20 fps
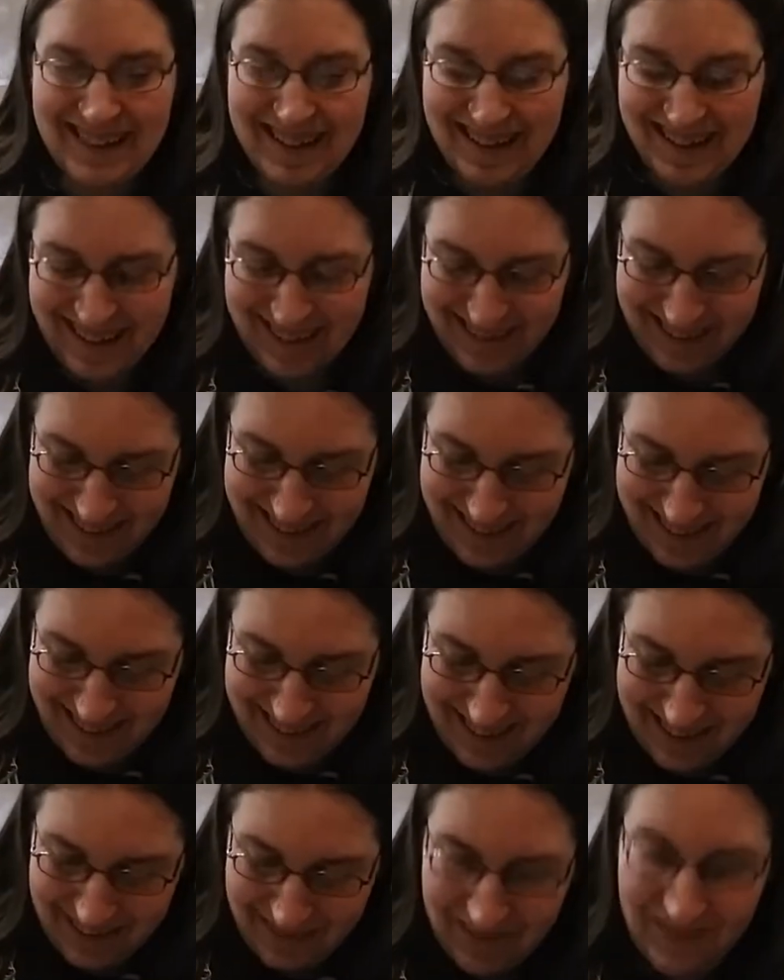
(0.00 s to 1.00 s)

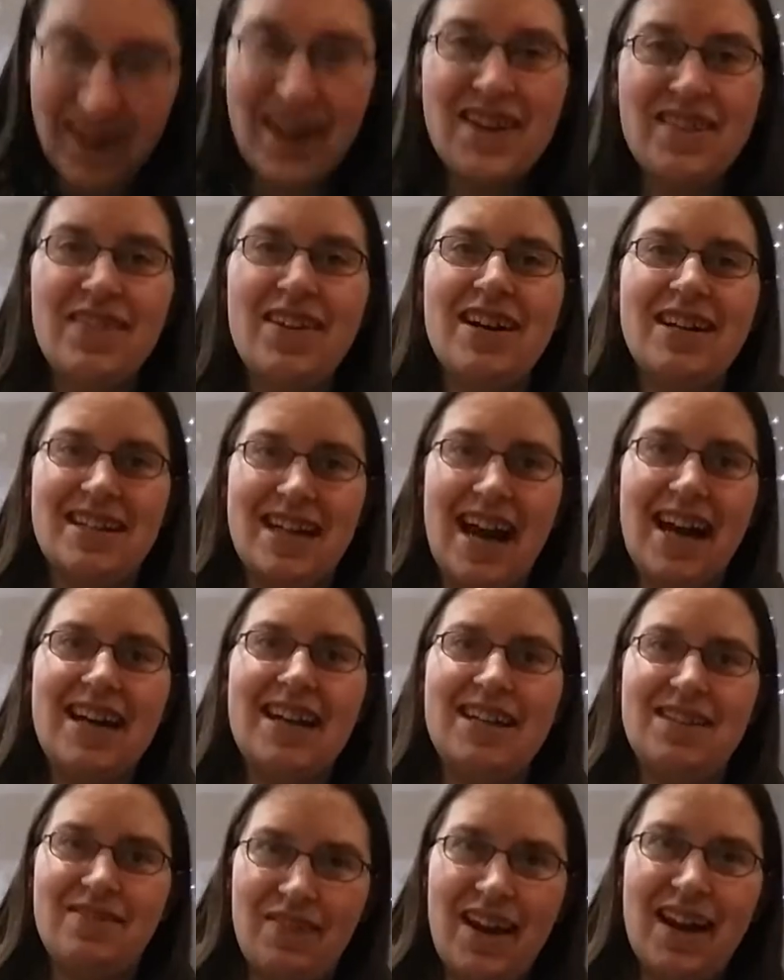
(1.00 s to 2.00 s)
They're very, very
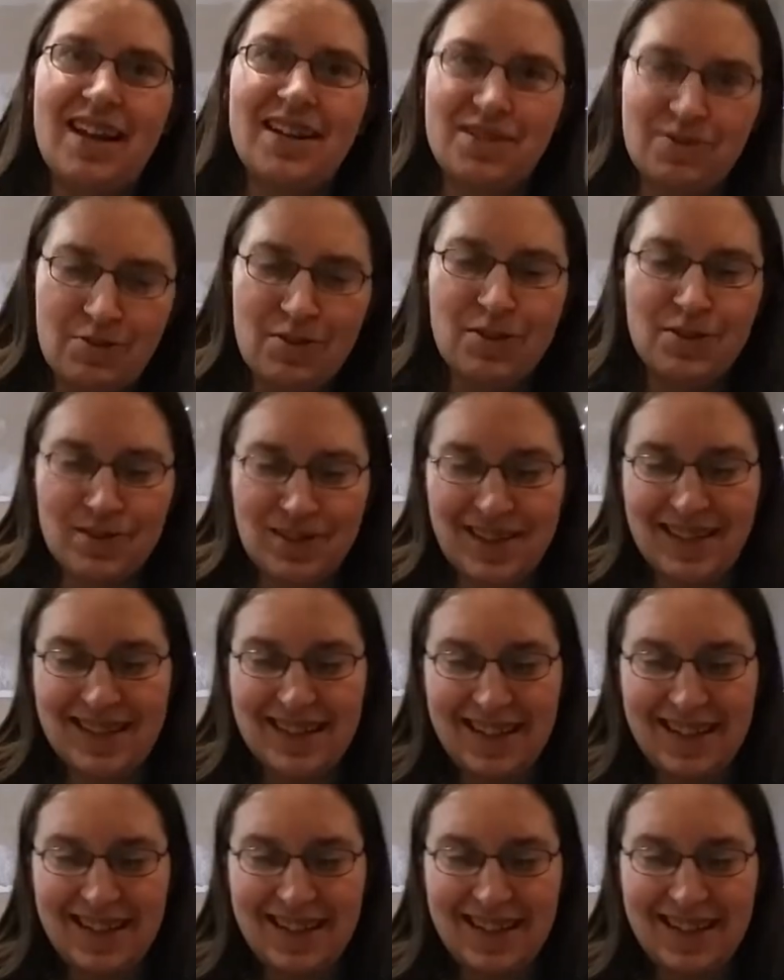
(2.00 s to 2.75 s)
tiny flying squirrels.